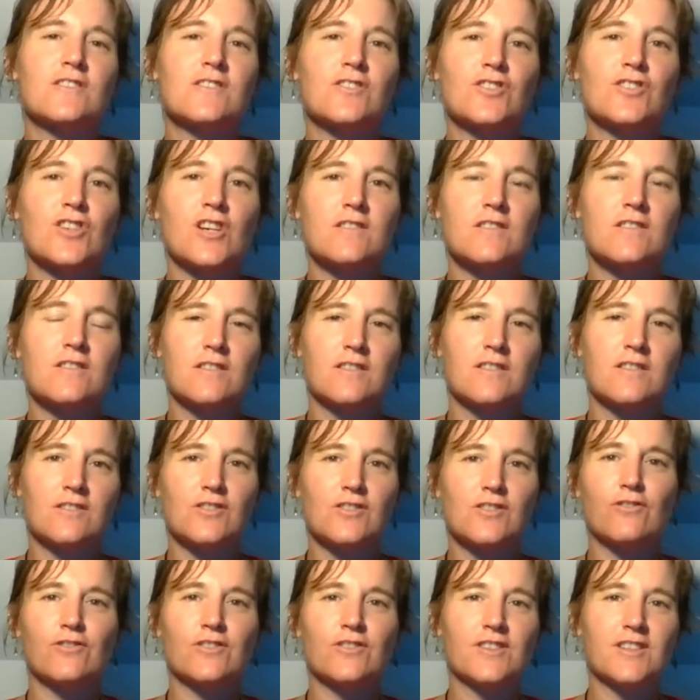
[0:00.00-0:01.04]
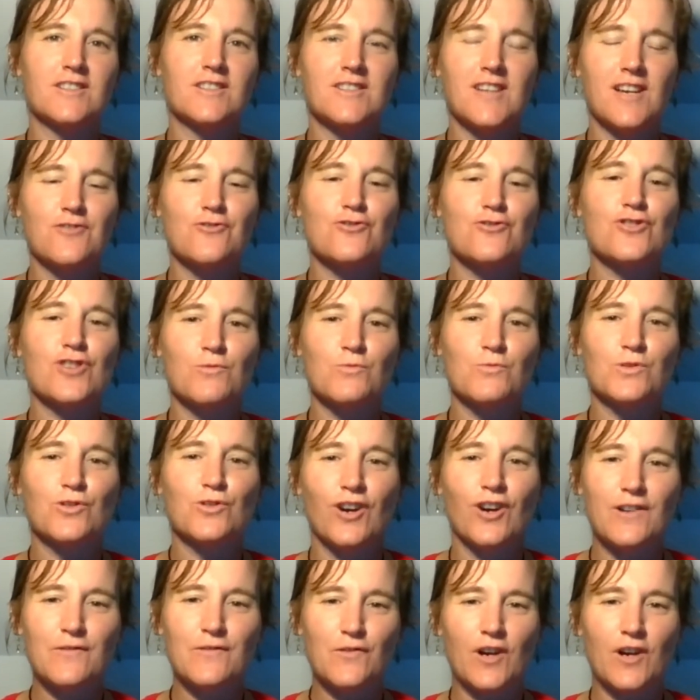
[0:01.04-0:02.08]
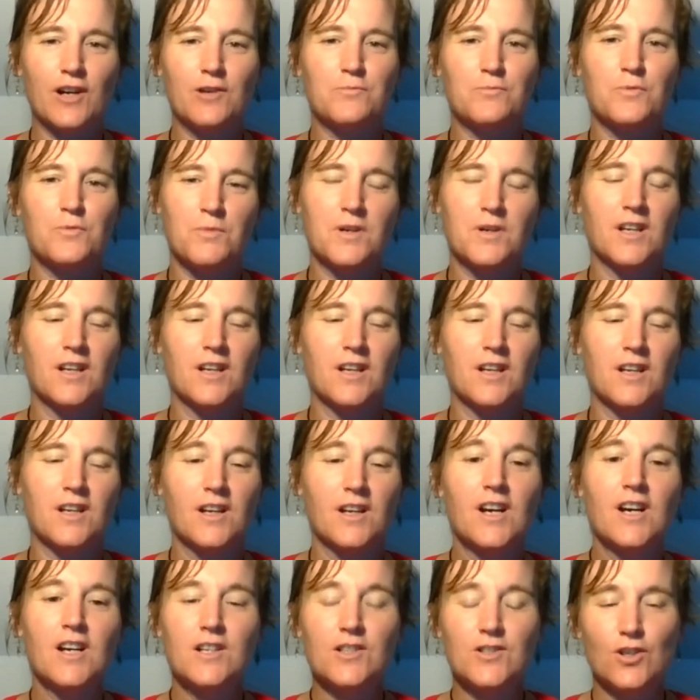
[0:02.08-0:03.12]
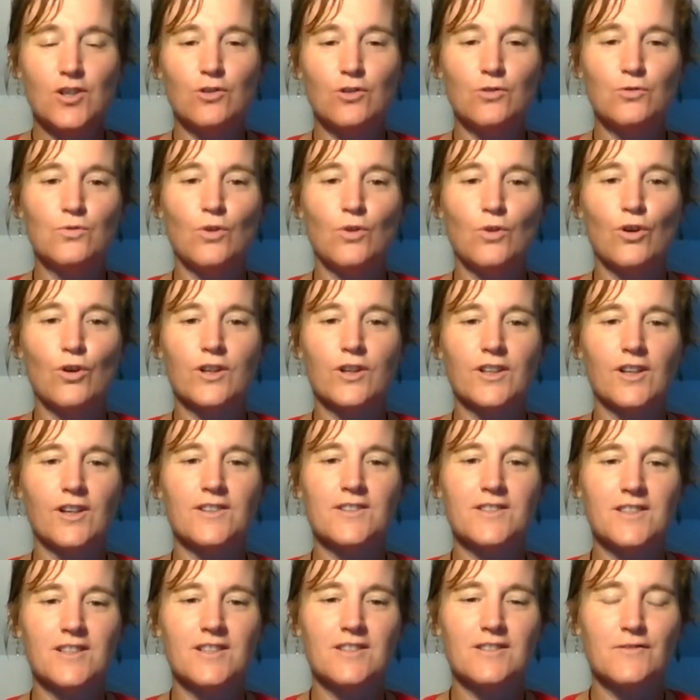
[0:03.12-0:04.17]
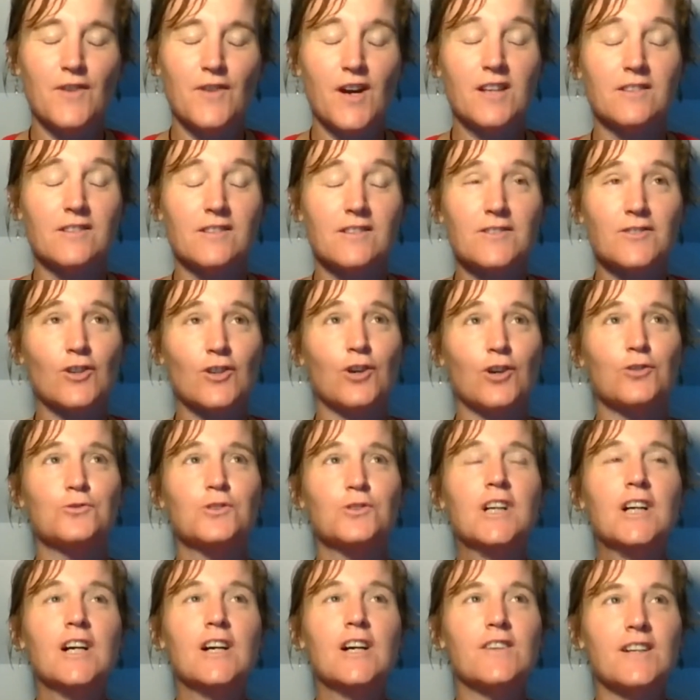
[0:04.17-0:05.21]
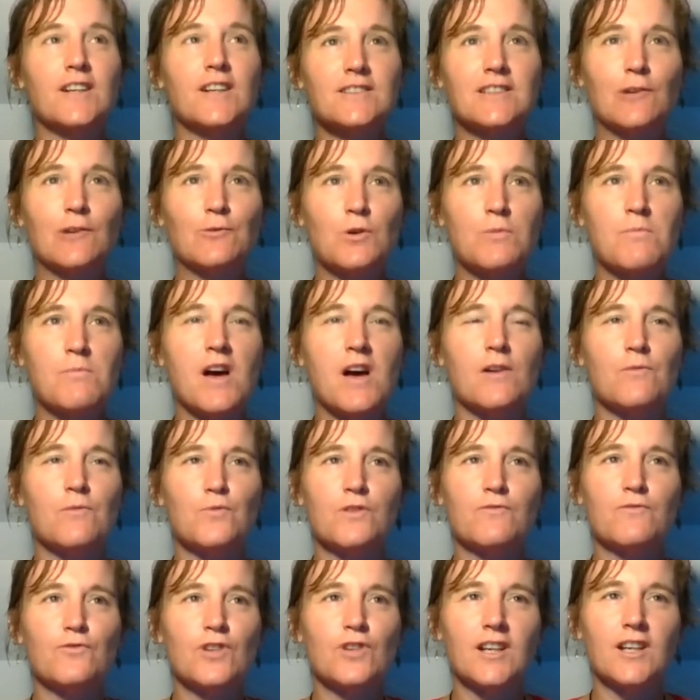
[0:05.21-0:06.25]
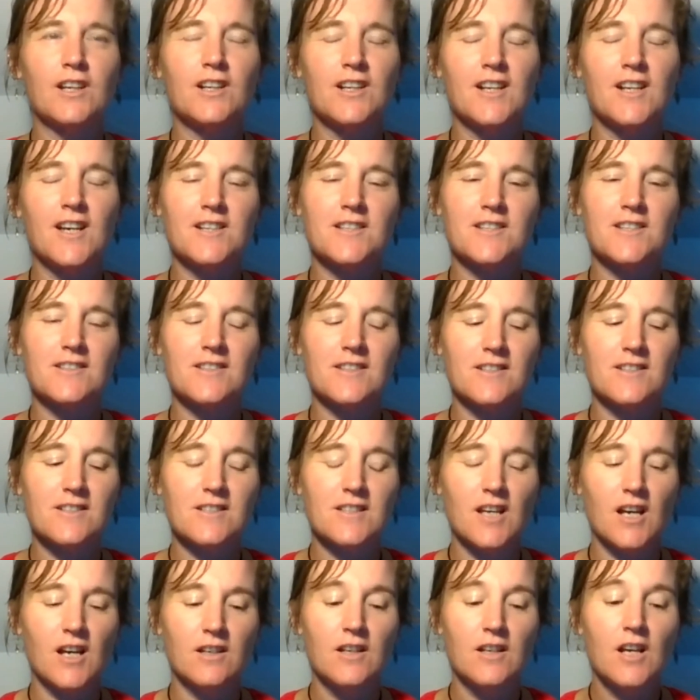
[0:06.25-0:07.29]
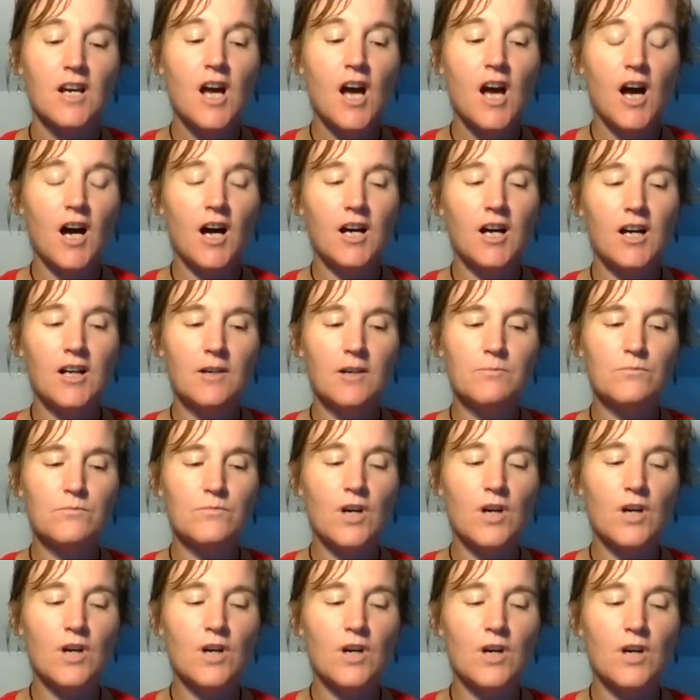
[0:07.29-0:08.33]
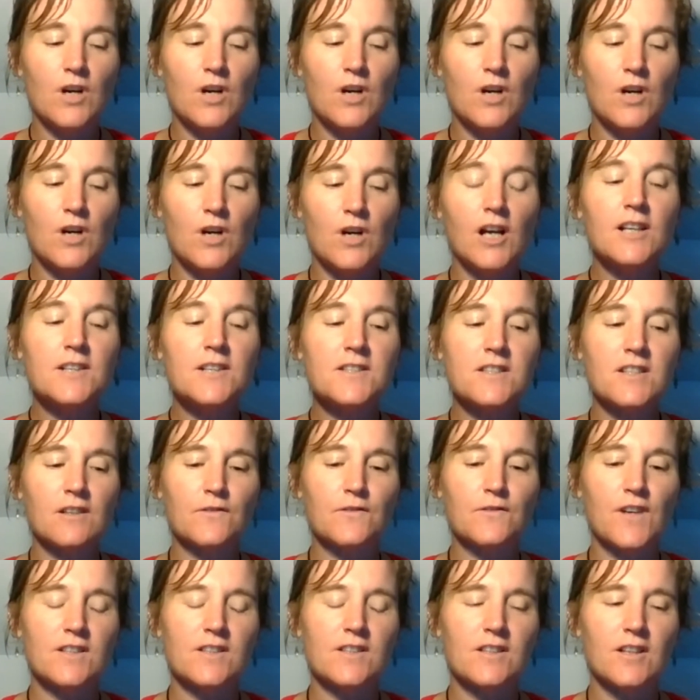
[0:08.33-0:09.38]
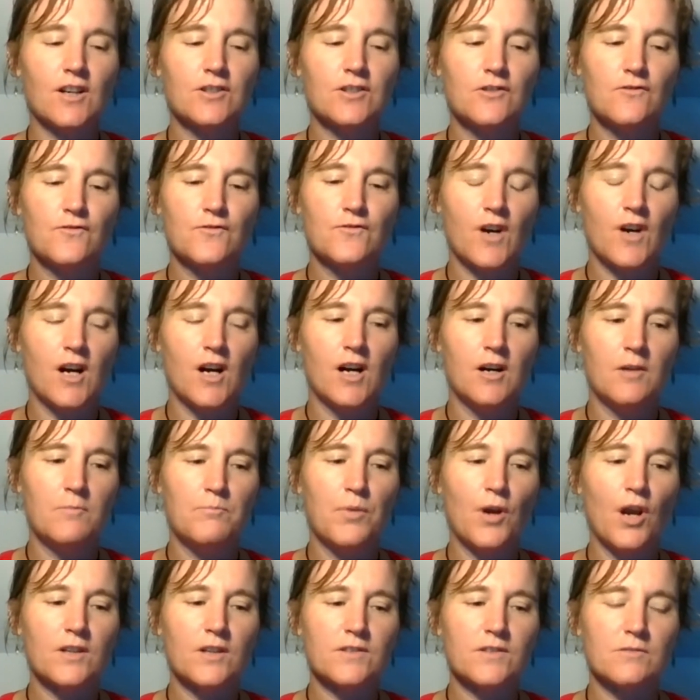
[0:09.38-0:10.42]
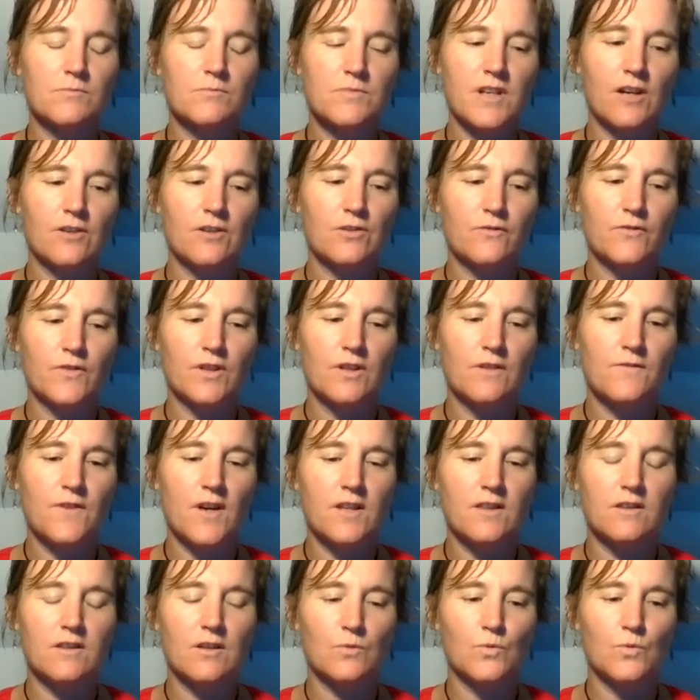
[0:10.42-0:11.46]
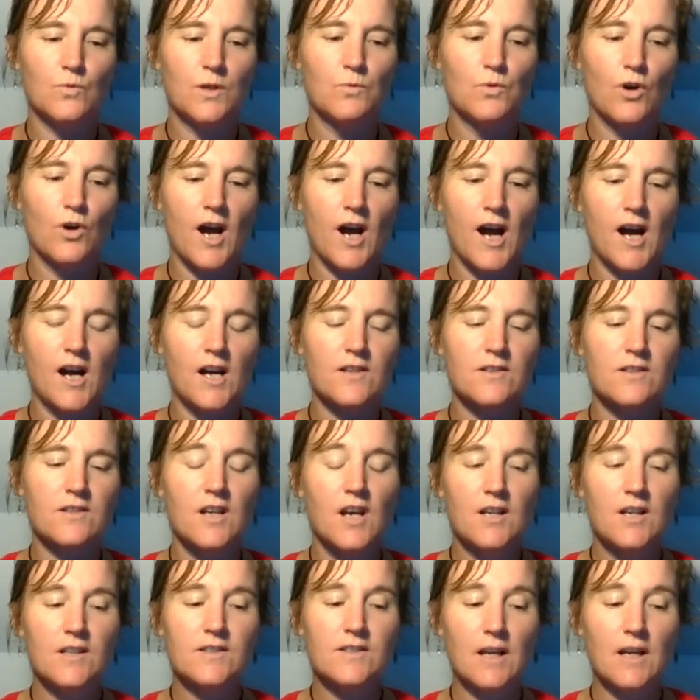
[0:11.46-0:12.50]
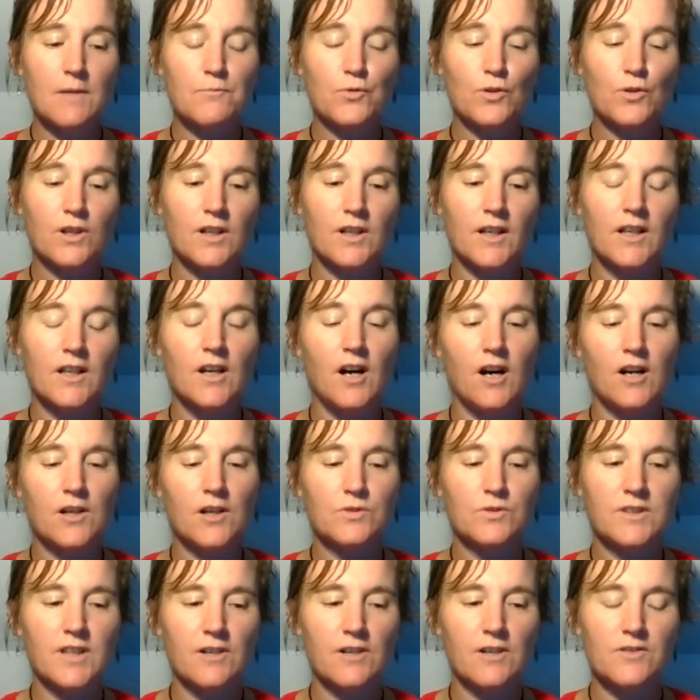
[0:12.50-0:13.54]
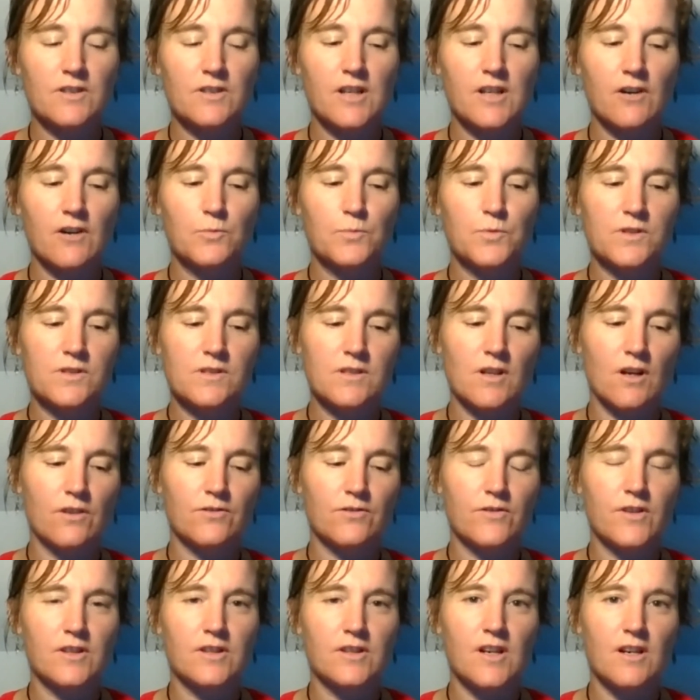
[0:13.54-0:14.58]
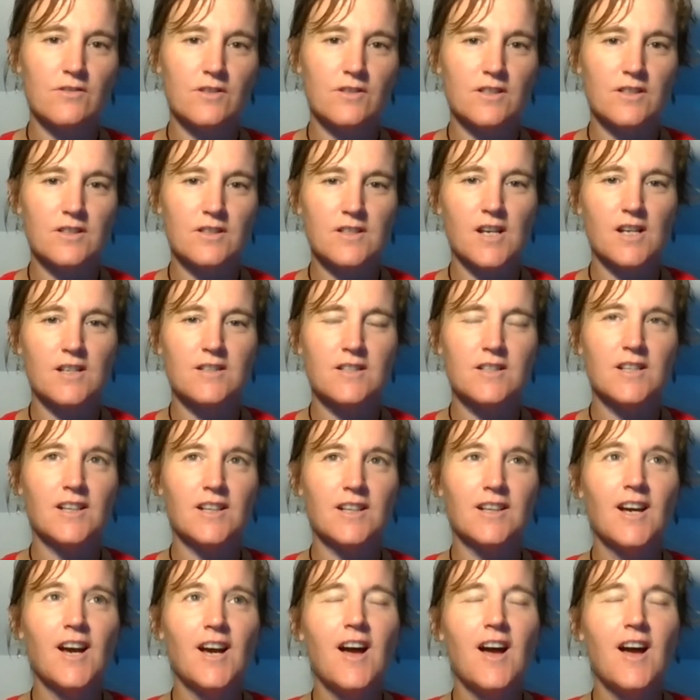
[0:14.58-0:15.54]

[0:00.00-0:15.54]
suggested that Dorothy's energy was great for helping me to organise these events. So that's how we met, and we've really connected since then. Holistic Fest kind of blossomed out of an event that we were at separately. I was there as a therapist, Dorothy there as an attendee,